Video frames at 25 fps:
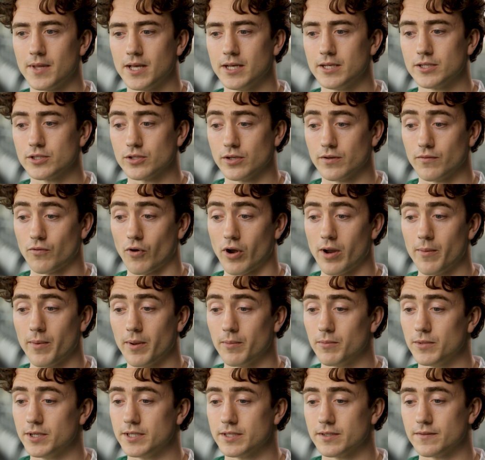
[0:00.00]
So I have great
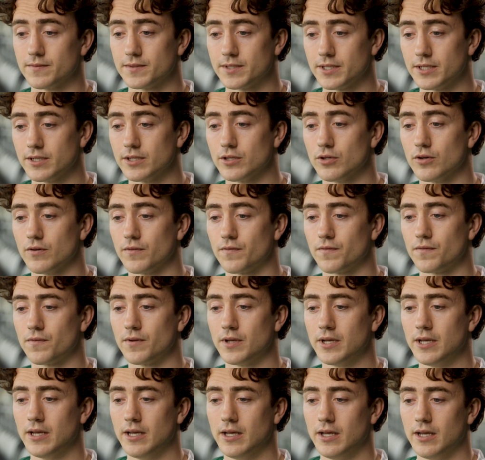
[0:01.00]
memories. I've seen enough
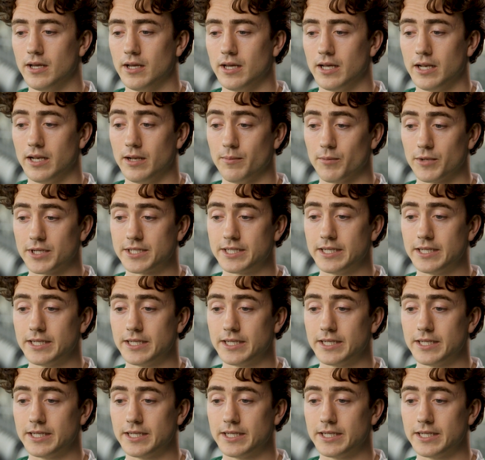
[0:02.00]
Limerick